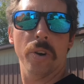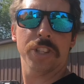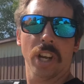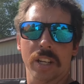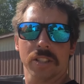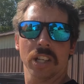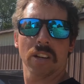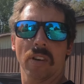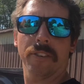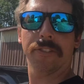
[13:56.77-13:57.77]
what you guys think
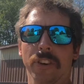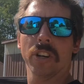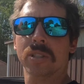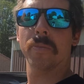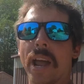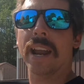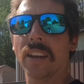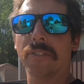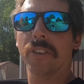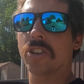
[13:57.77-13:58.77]
of our first
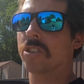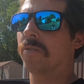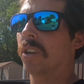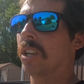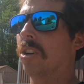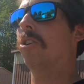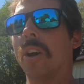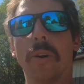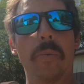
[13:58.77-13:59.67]
magnet fishing video.